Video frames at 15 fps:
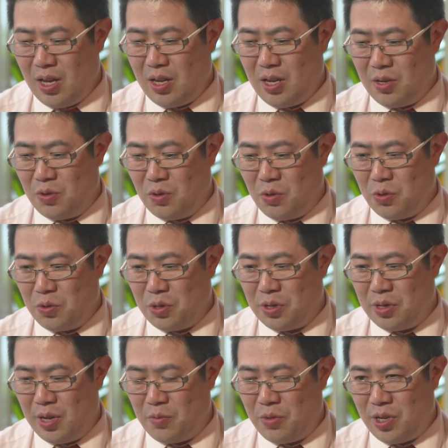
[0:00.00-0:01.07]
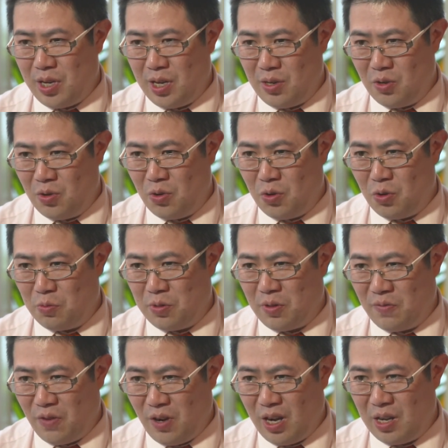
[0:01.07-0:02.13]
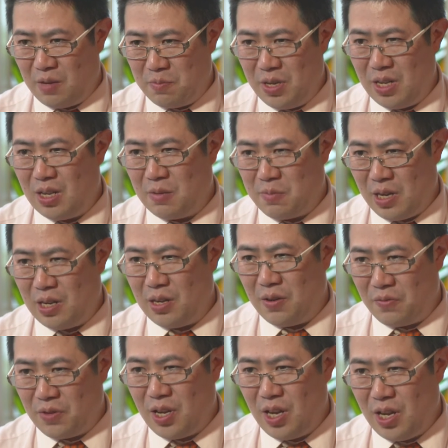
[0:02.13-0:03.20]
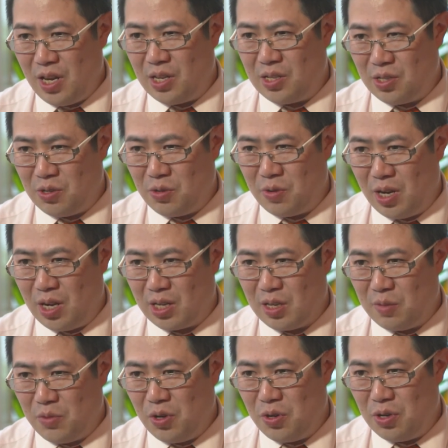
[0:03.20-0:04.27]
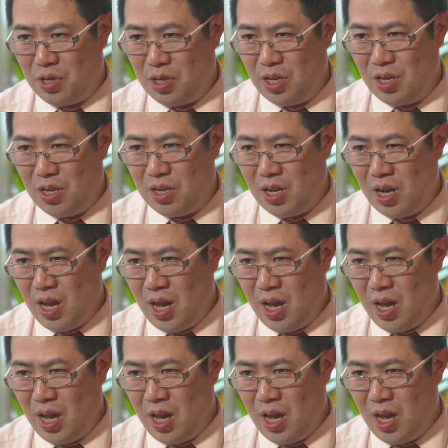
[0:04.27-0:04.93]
in order that we can all provide better palliative care to our community.